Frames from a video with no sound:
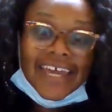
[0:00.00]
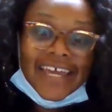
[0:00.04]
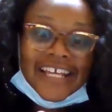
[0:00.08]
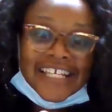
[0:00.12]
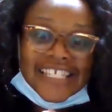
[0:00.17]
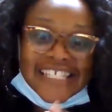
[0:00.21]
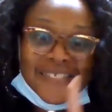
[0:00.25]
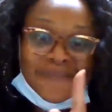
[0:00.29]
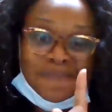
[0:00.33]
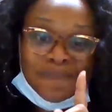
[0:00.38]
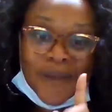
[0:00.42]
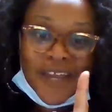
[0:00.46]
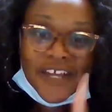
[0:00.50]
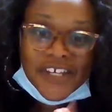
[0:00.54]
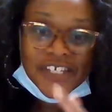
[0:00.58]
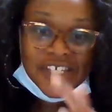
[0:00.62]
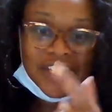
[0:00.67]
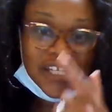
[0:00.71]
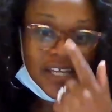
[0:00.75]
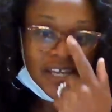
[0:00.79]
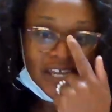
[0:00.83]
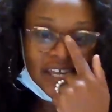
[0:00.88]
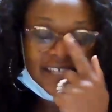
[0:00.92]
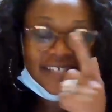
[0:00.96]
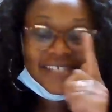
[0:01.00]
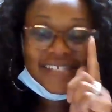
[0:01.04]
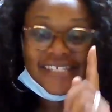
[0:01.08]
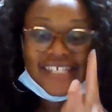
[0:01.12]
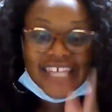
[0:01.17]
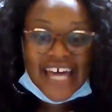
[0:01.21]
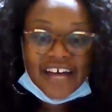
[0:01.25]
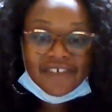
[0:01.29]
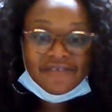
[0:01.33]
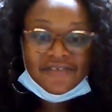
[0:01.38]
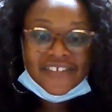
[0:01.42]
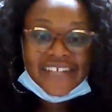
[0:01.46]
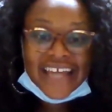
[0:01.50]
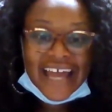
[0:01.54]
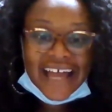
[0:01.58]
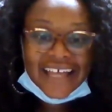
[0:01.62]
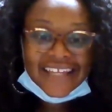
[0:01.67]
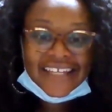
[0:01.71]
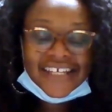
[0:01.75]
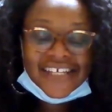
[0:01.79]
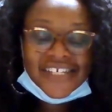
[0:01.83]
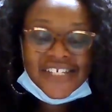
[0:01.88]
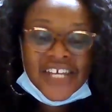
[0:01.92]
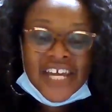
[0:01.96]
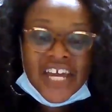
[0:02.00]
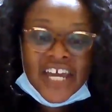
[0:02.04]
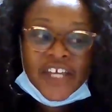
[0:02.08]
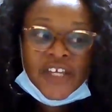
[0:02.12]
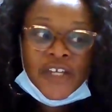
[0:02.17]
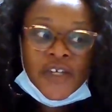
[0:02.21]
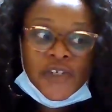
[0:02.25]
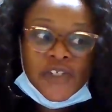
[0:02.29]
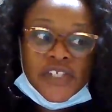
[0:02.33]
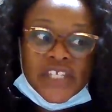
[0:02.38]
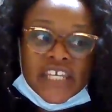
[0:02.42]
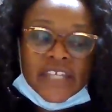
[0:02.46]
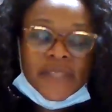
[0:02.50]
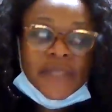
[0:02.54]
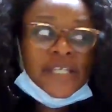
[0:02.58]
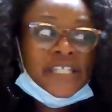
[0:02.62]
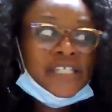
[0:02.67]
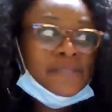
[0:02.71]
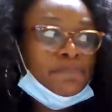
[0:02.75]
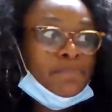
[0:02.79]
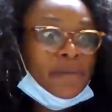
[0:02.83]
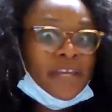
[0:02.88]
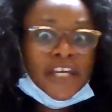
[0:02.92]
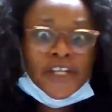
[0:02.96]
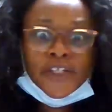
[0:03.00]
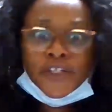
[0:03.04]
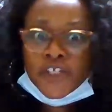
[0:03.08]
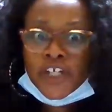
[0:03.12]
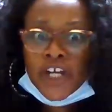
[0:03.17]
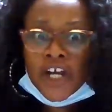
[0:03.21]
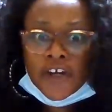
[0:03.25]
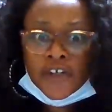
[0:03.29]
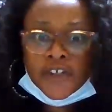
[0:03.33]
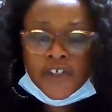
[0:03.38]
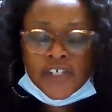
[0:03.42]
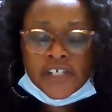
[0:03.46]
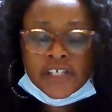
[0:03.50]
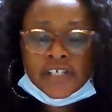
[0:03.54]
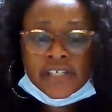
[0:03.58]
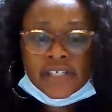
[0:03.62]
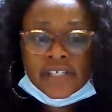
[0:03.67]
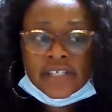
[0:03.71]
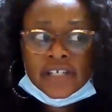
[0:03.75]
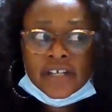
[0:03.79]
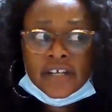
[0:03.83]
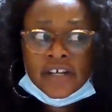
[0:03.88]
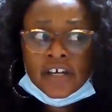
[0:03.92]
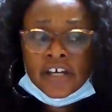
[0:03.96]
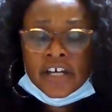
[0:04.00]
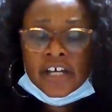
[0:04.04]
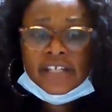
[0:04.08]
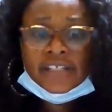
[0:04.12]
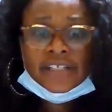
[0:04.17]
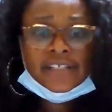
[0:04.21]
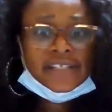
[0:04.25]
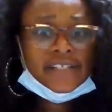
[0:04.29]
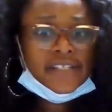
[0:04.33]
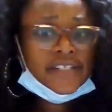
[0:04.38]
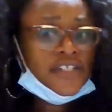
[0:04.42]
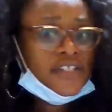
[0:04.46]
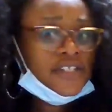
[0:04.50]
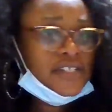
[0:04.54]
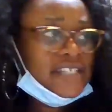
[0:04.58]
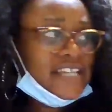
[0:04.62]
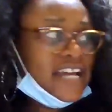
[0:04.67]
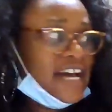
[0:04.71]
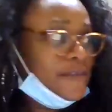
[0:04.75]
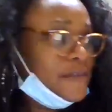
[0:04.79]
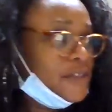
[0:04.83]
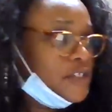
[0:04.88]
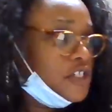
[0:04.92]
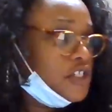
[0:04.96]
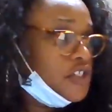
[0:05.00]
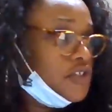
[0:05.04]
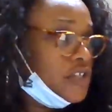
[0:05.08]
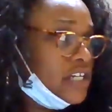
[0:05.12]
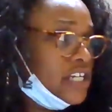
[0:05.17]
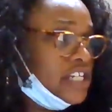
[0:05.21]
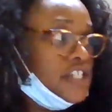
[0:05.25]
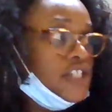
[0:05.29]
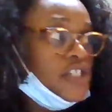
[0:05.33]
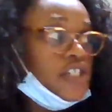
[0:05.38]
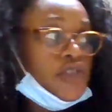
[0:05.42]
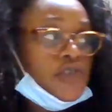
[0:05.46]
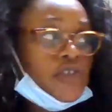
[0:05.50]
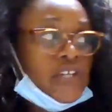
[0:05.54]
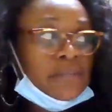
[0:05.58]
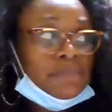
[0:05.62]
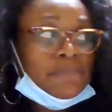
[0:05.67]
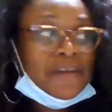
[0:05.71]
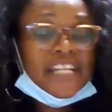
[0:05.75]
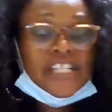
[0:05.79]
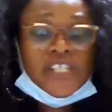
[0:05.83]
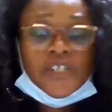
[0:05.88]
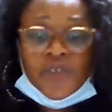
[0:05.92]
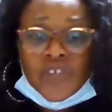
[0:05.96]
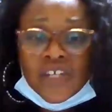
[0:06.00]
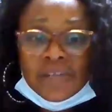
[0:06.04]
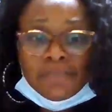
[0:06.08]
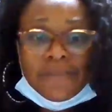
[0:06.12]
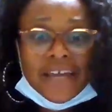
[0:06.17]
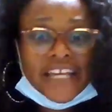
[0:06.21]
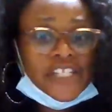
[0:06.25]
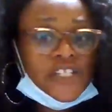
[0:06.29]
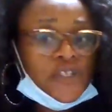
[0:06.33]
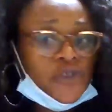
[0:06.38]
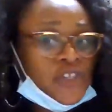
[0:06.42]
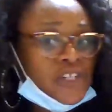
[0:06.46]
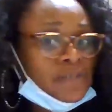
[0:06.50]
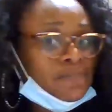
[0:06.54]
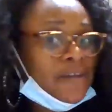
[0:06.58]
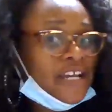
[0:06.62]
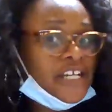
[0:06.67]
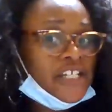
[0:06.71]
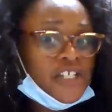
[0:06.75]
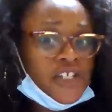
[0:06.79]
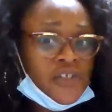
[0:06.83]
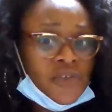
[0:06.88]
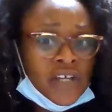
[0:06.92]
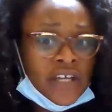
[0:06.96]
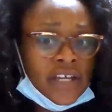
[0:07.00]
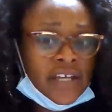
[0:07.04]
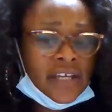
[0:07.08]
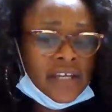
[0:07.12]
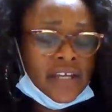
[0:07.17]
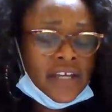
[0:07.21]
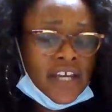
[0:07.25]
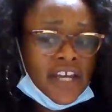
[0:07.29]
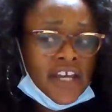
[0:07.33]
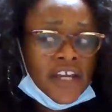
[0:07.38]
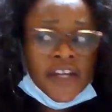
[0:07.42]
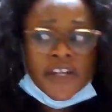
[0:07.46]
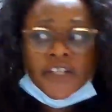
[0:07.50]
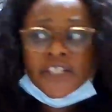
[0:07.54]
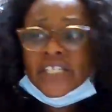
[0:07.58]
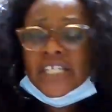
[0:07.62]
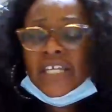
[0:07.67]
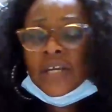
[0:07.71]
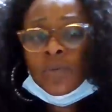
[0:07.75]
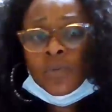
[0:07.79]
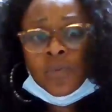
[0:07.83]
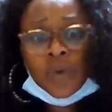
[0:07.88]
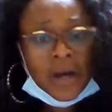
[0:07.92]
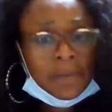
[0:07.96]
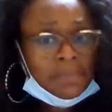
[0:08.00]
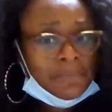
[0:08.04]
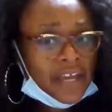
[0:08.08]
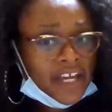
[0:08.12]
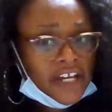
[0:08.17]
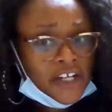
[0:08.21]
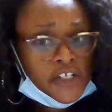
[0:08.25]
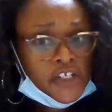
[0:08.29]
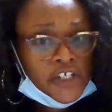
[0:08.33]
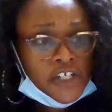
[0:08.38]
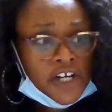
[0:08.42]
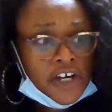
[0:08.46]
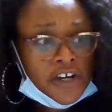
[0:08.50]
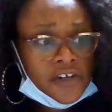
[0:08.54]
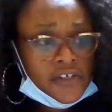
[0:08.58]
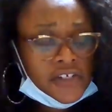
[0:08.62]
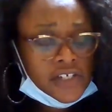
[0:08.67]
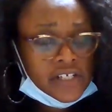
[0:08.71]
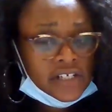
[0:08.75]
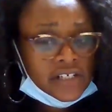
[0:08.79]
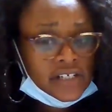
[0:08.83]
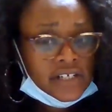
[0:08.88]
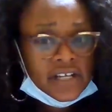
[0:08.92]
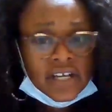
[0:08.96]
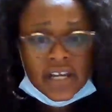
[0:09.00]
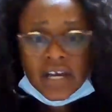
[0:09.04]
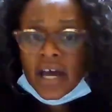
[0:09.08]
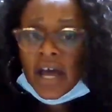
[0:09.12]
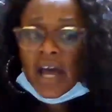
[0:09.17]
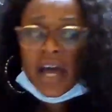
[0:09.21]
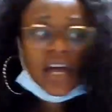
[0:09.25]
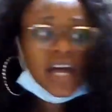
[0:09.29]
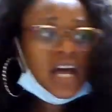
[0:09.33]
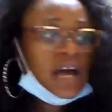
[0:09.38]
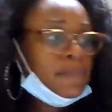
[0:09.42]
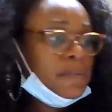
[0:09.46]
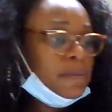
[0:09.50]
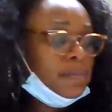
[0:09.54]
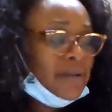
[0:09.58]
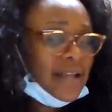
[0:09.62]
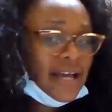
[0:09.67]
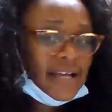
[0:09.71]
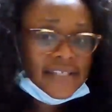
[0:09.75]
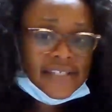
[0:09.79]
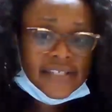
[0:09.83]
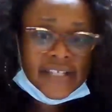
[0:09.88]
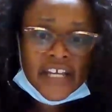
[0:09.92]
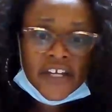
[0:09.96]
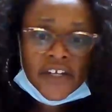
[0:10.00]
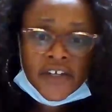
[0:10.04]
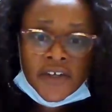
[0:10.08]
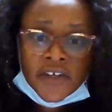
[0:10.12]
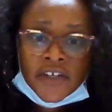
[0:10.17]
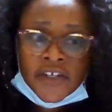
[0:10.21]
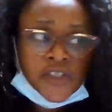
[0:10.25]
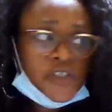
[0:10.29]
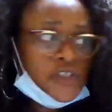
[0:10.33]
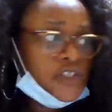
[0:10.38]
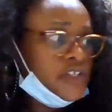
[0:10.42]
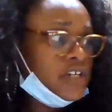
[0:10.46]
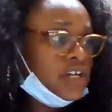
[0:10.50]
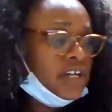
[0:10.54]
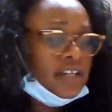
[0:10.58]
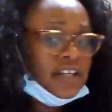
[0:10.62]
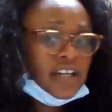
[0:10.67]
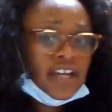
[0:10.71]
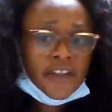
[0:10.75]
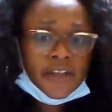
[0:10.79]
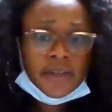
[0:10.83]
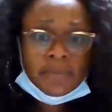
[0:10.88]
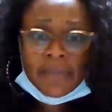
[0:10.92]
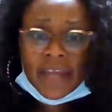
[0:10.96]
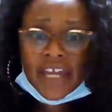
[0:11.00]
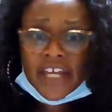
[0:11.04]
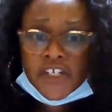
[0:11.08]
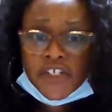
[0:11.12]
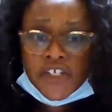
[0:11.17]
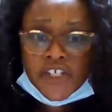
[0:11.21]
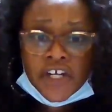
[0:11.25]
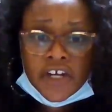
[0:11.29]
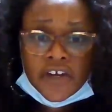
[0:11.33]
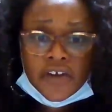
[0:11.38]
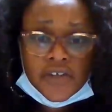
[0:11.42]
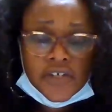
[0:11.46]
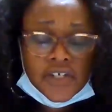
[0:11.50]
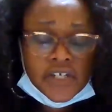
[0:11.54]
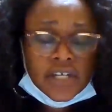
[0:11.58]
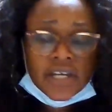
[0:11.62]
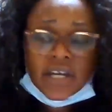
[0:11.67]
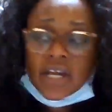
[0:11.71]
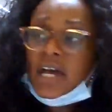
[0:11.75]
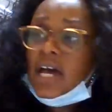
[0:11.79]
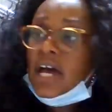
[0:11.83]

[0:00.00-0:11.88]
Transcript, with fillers: Especially in South Dallas, you see these big churches down the street, street by street by street by street, you see one mega church. A couple blocks later, you see another mega church.